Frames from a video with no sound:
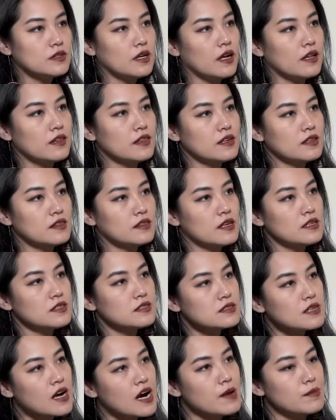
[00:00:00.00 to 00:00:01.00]
I think this
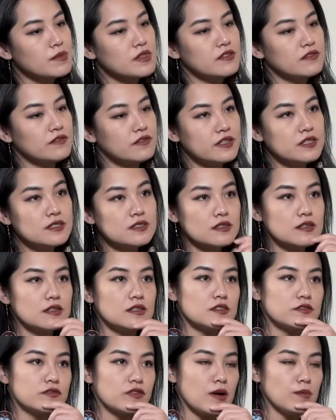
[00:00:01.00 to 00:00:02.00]
time the
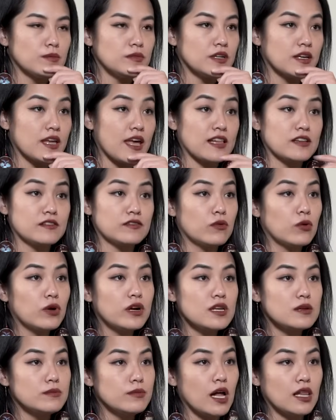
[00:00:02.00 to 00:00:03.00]
visit from the
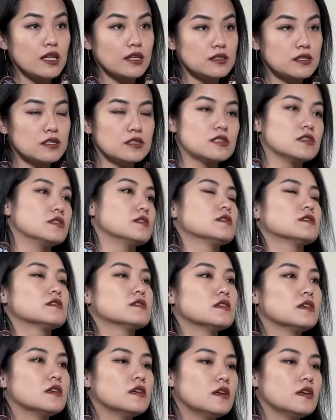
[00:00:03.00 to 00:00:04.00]
Californian politicians